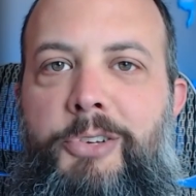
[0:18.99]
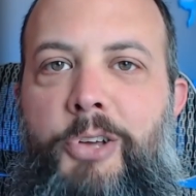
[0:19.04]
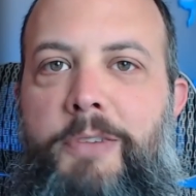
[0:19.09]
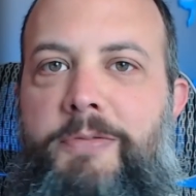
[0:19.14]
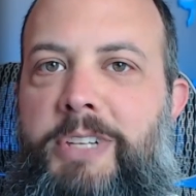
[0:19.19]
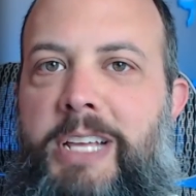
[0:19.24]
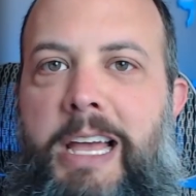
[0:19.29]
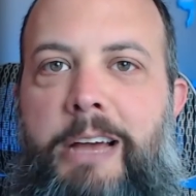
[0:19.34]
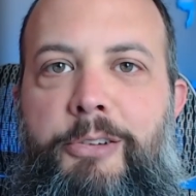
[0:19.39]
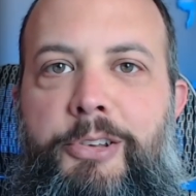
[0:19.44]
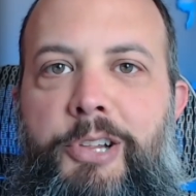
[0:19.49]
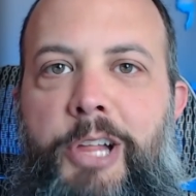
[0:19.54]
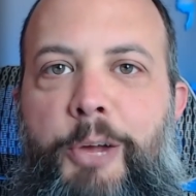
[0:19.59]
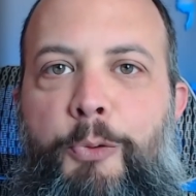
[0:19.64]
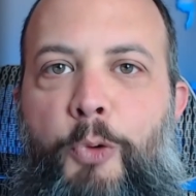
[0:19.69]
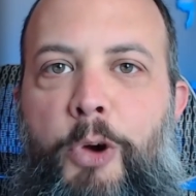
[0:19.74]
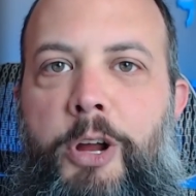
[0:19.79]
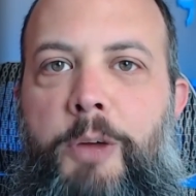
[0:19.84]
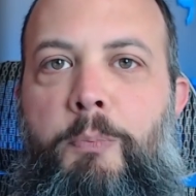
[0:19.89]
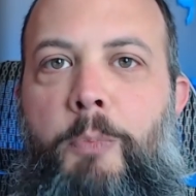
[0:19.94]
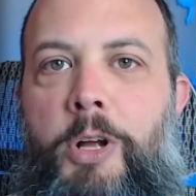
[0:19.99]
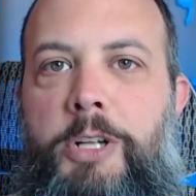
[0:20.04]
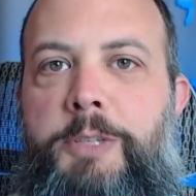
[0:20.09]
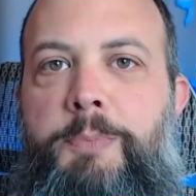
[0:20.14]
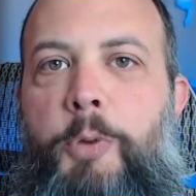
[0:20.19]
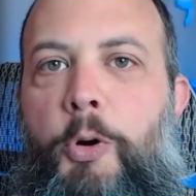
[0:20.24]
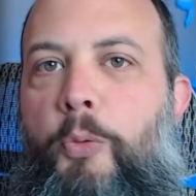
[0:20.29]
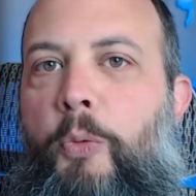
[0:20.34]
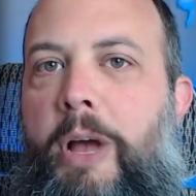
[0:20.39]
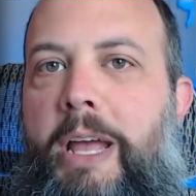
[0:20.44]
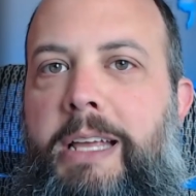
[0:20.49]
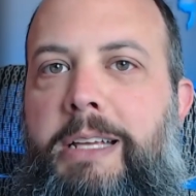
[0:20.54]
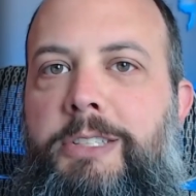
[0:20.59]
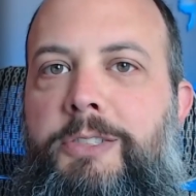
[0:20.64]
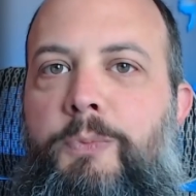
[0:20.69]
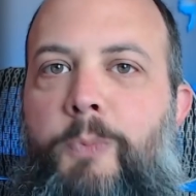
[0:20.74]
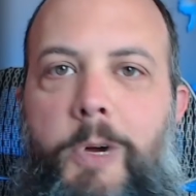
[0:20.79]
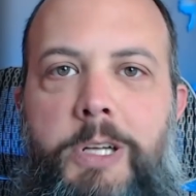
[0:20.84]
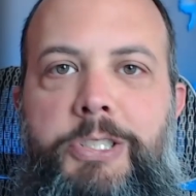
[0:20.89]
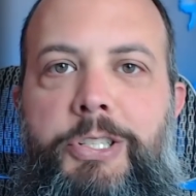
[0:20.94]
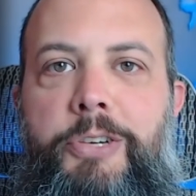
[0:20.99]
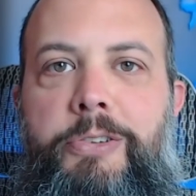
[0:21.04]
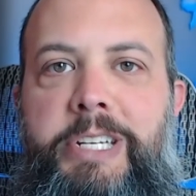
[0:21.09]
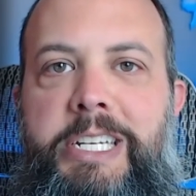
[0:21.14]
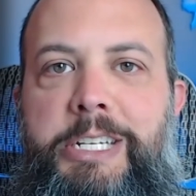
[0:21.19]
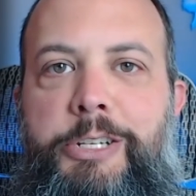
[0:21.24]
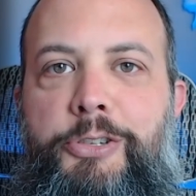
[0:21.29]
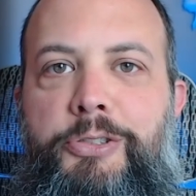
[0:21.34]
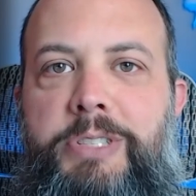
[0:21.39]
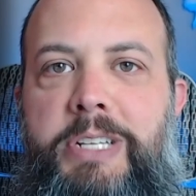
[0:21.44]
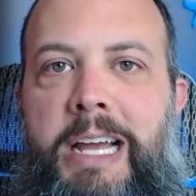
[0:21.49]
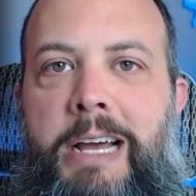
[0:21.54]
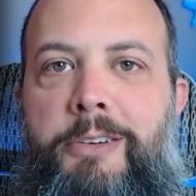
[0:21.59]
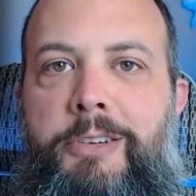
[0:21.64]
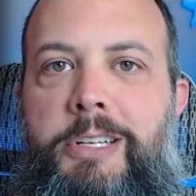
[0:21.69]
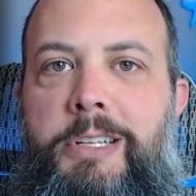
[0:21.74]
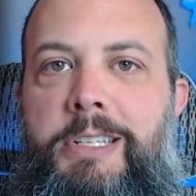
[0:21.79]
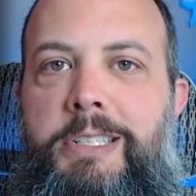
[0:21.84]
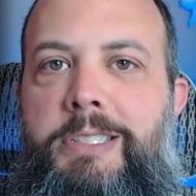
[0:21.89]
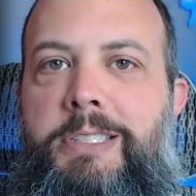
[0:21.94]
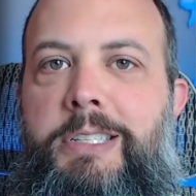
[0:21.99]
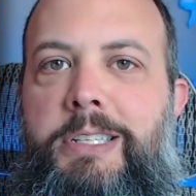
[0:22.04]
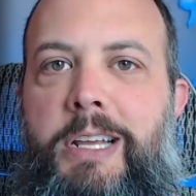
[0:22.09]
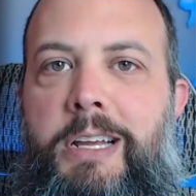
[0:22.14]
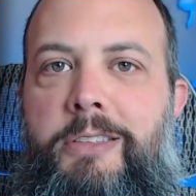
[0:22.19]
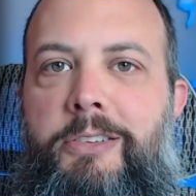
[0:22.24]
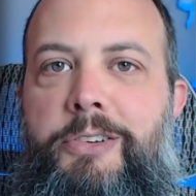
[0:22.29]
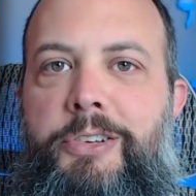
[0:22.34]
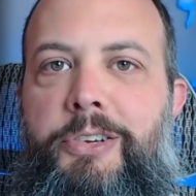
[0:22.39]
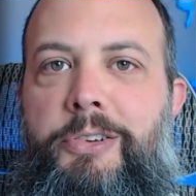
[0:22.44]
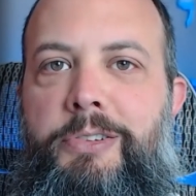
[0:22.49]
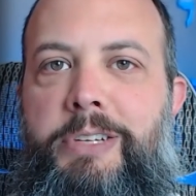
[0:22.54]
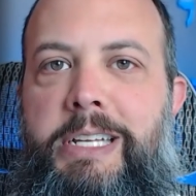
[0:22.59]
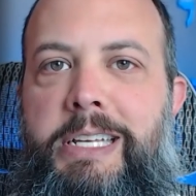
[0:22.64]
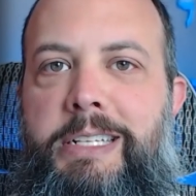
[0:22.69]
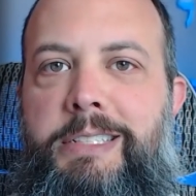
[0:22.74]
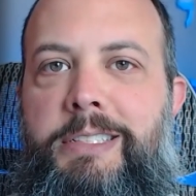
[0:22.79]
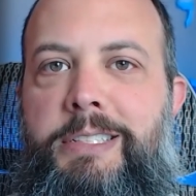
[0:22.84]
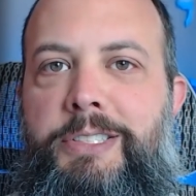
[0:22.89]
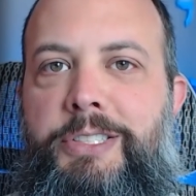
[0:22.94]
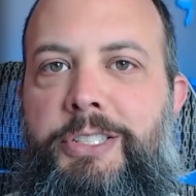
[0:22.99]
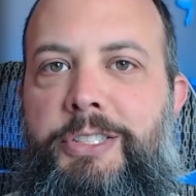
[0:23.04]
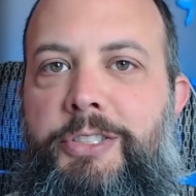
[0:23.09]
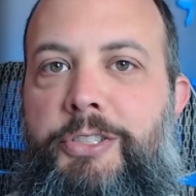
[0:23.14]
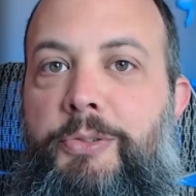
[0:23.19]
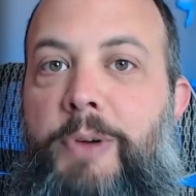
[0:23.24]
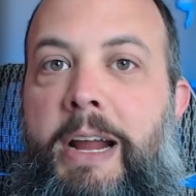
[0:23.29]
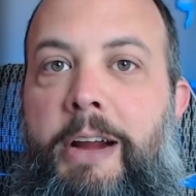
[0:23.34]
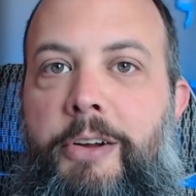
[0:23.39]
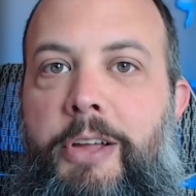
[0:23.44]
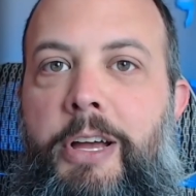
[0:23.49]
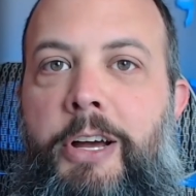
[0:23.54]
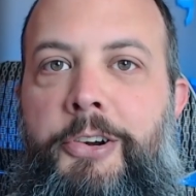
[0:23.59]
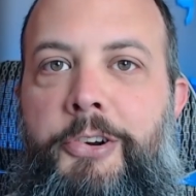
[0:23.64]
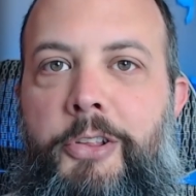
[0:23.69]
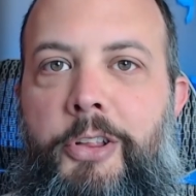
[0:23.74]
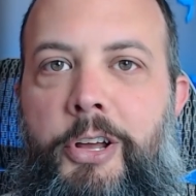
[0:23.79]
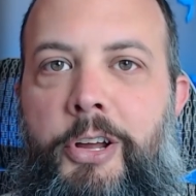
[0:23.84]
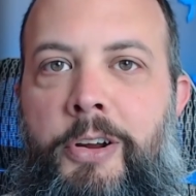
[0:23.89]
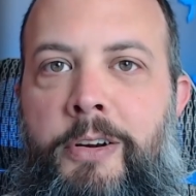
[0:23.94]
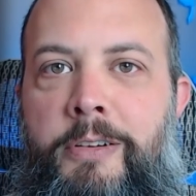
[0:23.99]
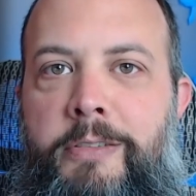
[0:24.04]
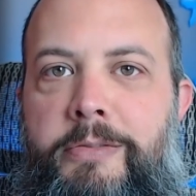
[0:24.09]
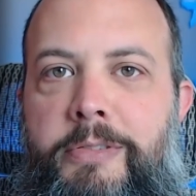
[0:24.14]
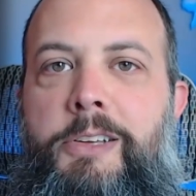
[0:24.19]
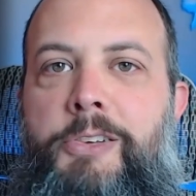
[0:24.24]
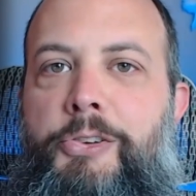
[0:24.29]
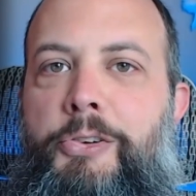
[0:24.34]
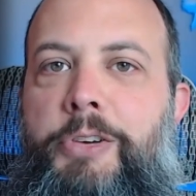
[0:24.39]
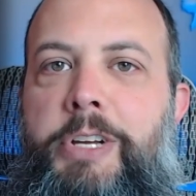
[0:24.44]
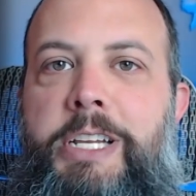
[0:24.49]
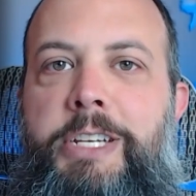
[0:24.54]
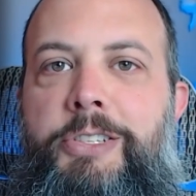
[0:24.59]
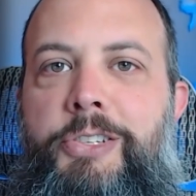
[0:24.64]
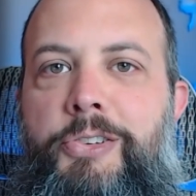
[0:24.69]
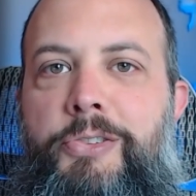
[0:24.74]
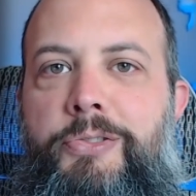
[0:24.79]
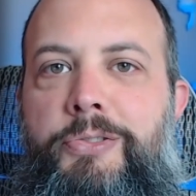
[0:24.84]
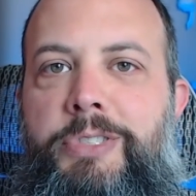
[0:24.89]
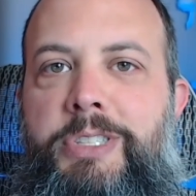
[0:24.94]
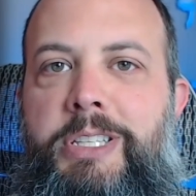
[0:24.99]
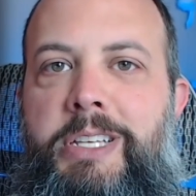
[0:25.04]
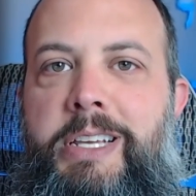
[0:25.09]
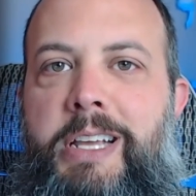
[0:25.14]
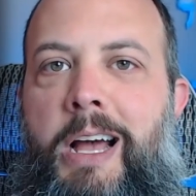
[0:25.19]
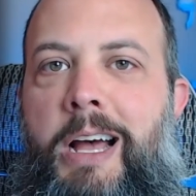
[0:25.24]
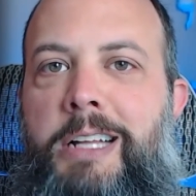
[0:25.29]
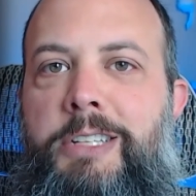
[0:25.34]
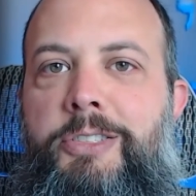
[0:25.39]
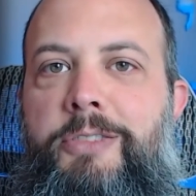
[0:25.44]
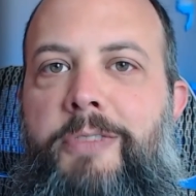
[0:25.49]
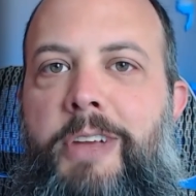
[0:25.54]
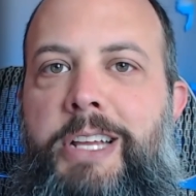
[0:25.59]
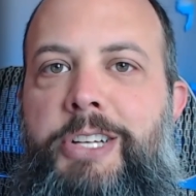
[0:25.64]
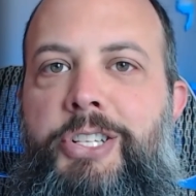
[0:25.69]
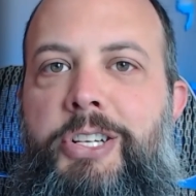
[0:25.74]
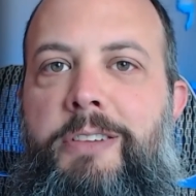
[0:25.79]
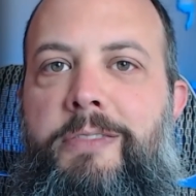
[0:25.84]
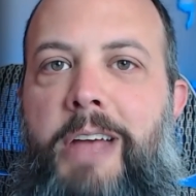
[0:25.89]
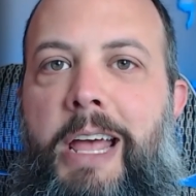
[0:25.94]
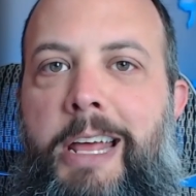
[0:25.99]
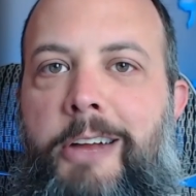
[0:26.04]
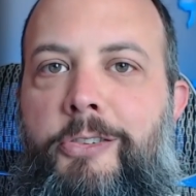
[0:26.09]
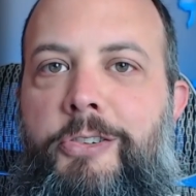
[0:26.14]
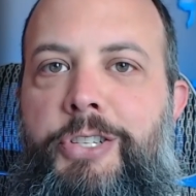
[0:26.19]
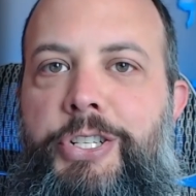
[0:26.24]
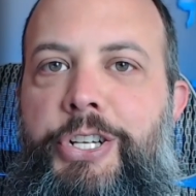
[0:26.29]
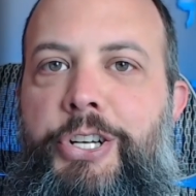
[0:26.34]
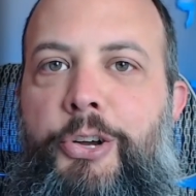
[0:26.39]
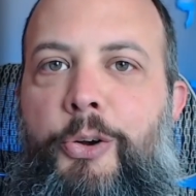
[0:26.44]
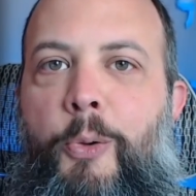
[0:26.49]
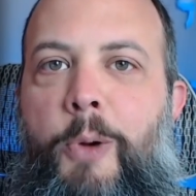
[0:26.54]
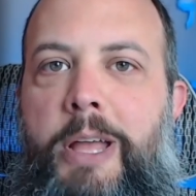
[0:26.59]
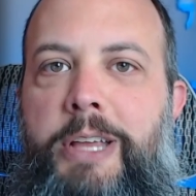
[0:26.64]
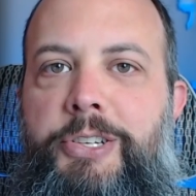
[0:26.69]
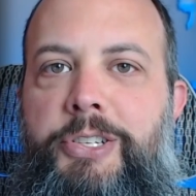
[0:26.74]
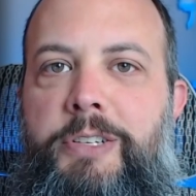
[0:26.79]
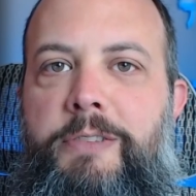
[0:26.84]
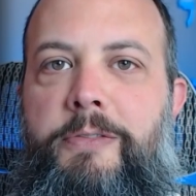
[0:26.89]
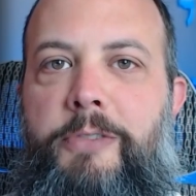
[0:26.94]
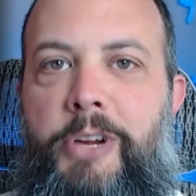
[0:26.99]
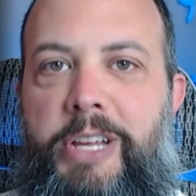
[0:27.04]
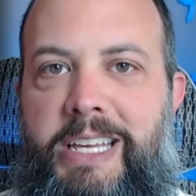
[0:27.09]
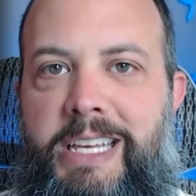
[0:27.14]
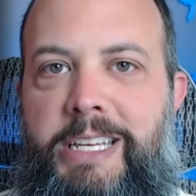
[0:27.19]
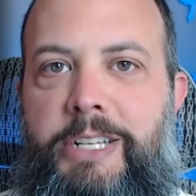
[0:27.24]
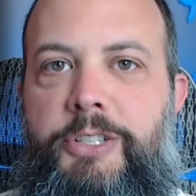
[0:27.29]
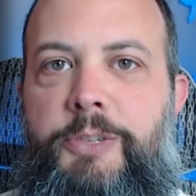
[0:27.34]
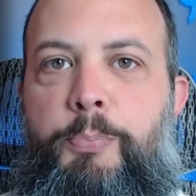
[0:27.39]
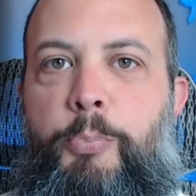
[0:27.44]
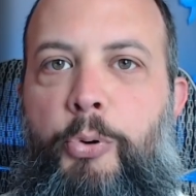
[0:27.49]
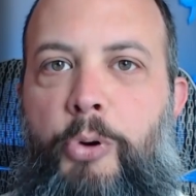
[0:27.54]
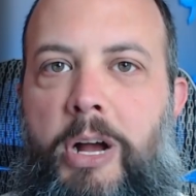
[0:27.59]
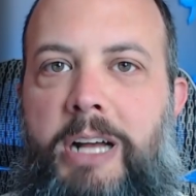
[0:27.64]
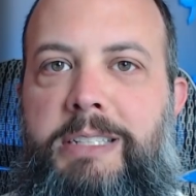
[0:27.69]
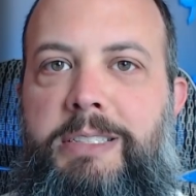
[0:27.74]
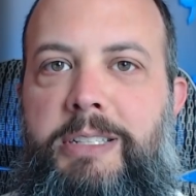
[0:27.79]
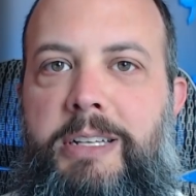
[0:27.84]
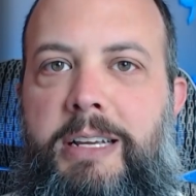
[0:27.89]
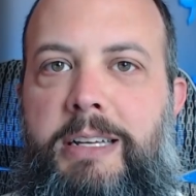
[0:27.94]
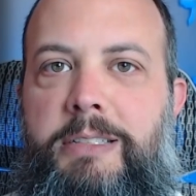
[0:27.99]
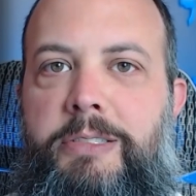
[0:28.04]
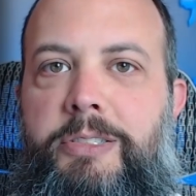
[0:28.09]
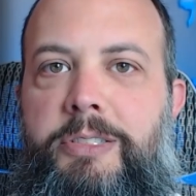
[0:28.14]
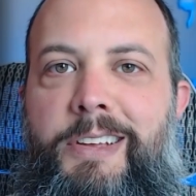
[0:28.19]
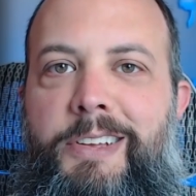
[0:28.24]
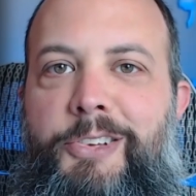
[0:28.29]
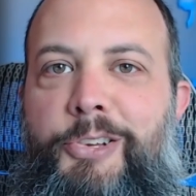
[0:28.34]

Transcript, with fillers: You have to calculate work multiple ways. Once you'll need to use calculus, the other you'll need to just do area under the curve. You'll need to use the conservation of energy equation for each process.